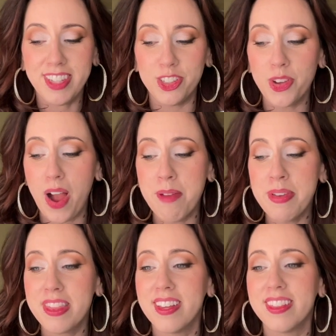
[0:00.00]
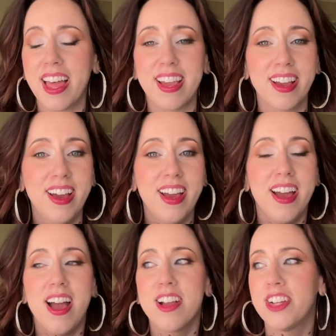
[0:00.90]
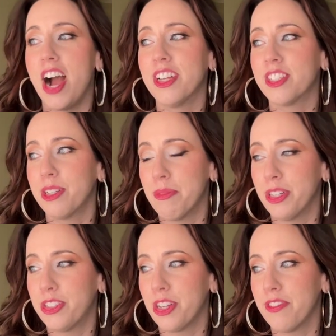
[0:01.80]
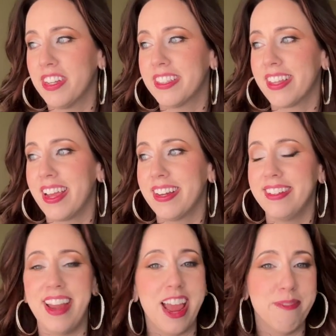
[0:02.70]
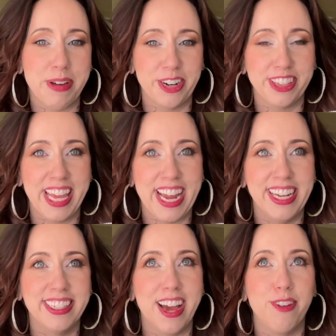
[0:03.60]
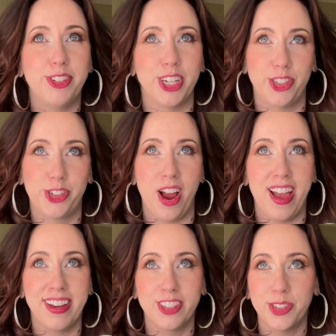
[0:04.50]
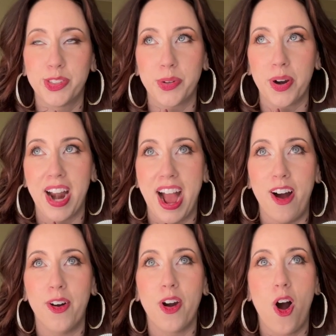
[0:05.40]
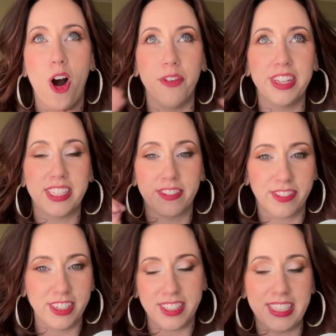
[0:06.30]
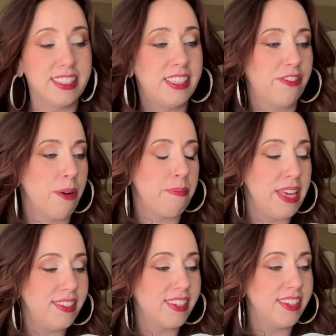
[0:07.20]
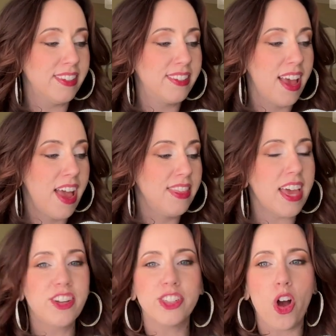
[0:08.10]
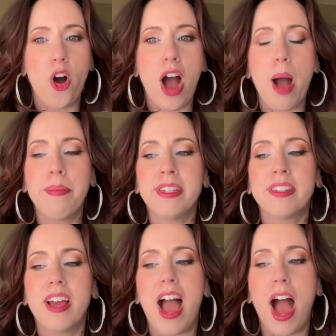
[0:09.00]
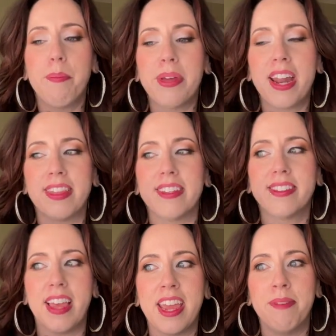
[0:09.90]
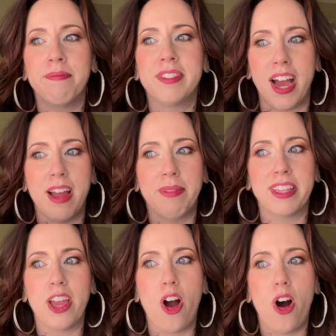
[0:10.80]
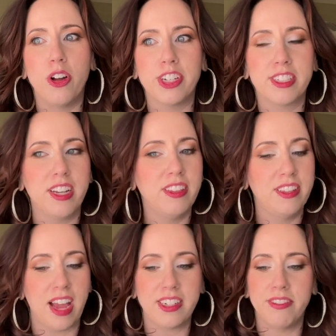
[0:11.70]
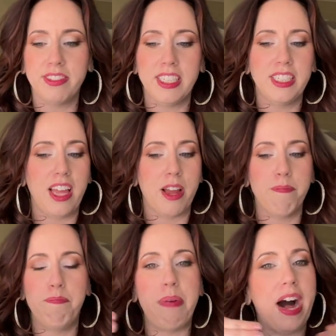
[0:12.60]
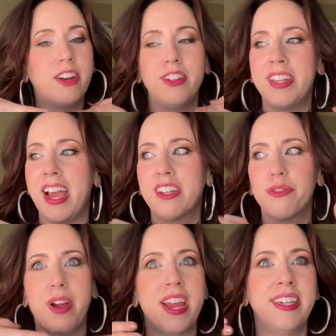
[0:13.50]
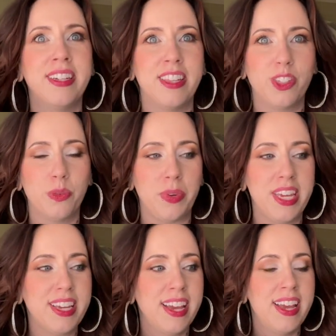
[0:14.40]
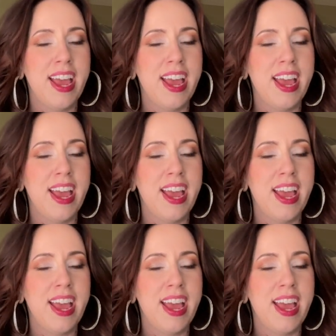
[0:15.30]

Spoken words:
so I'm in the like customer service like nightmare land of just trying to sort out all these different pieces that just all happen to happen at the same time. Like they all just collectively like bottlenecked right into this week.